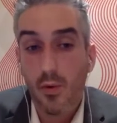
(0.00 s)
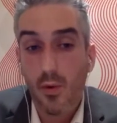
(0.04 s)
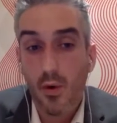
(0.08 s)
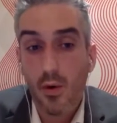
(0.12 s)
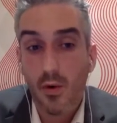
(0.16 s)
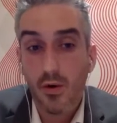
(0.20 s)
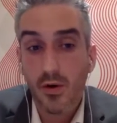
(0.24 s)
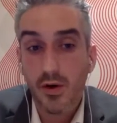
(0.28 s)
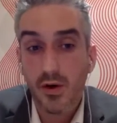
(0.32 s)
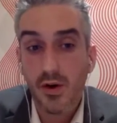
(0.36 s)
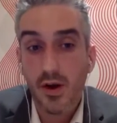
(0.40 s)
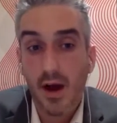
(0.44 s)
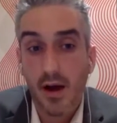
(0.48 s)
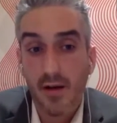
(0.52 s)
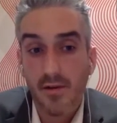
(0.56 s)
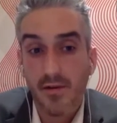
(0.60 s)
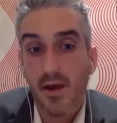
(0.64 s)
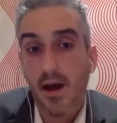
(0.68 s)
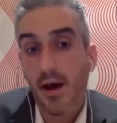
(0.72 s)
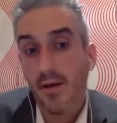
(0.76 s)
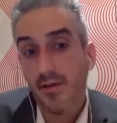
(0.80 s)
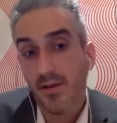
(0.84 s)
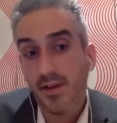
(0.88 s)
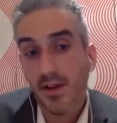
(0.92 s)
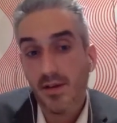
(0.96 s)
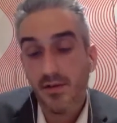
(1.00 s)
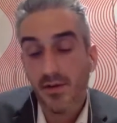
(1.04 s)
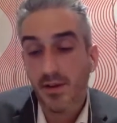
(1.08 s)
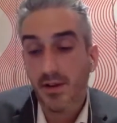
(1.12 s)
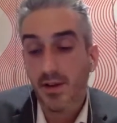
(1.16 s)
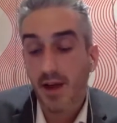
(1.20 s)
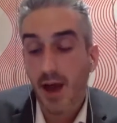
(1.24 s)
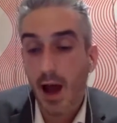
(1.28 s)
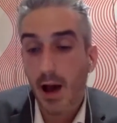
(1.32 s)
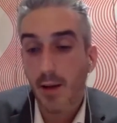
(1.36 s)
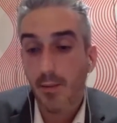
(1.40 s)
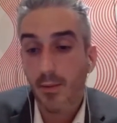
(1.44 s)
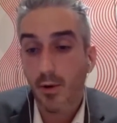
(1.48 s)
you'd have to have a different
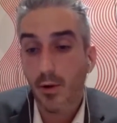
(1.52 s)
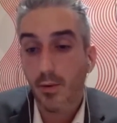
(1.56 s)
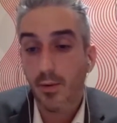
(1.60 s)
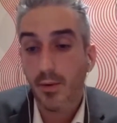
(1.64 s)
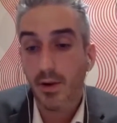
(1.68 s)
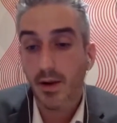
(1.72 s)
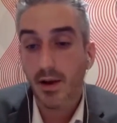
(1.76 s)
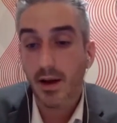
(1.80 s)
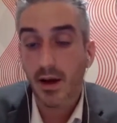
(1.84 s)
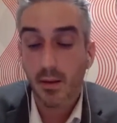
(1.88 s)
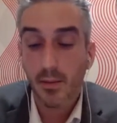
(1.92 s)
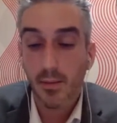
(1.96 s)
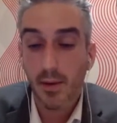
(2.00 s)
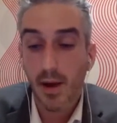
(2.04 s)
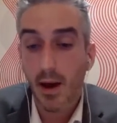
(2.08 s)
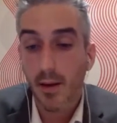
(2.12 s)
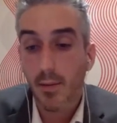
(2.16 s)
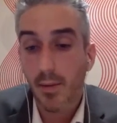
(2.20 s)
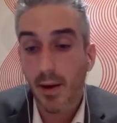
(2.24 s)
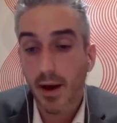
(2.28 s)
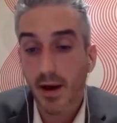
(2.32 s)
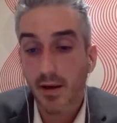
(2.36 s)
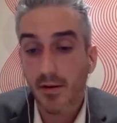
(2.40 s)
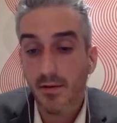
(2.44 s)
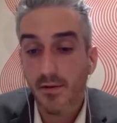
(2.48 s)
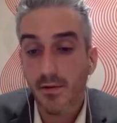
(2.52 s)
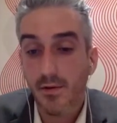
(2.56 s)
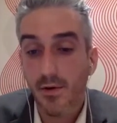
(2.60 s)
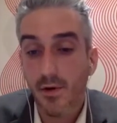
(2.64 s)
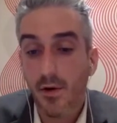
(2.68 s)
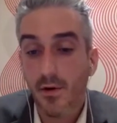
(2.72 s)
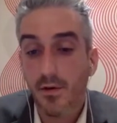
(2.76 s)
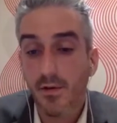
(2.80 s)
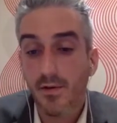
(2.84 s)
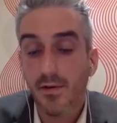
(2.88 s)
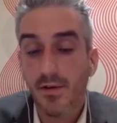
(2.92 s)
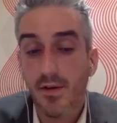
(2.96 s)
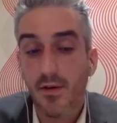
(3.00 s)
tab open and compare back and
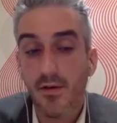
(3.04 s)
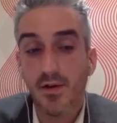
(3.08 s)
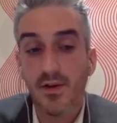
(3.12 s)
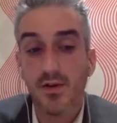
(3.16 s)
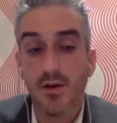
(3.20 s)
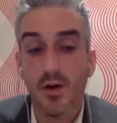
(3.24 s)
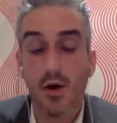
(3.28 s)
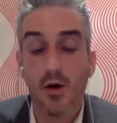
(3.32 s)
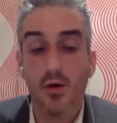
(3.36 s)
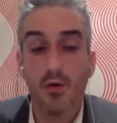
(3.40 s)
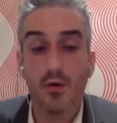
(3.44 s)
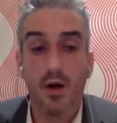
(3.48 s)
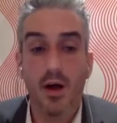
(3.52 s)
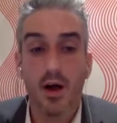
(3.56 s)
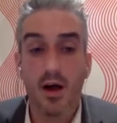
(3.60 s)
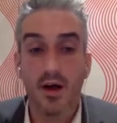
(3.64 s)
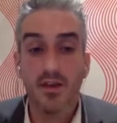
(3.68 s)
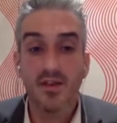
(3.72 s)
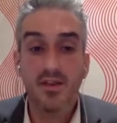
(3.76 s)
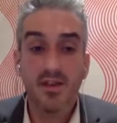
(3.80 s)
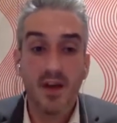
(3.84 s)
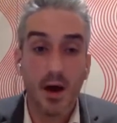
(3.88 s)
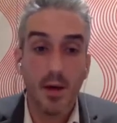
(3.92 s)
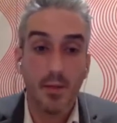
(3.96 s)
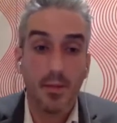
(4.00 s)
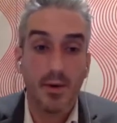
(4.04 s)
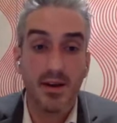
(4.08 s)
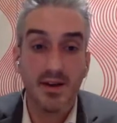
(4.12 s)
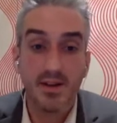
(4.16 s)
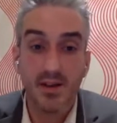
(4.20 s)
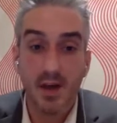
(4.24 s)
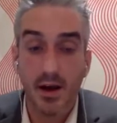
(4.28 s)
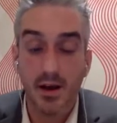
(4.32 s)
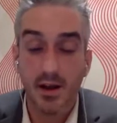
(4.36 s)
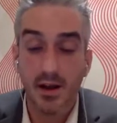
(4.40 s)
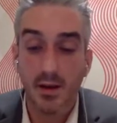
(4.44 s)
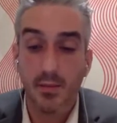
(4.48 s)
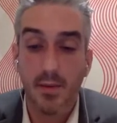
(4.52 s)
forth. There is no
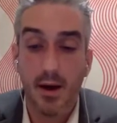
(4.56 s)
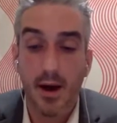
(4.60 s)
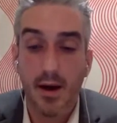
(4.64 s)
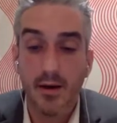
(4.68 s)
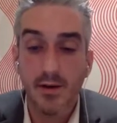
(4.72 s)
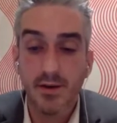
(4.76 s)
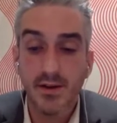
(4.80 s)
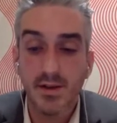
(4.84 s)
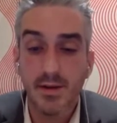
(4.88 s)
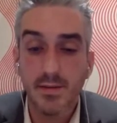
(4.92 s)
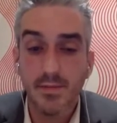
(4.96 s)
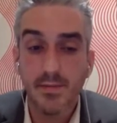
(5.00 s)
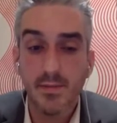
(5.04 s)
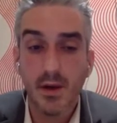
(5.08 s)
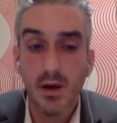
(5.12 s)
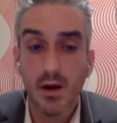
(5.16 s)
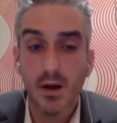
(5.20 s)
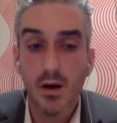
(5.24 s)
side-by-side comparison.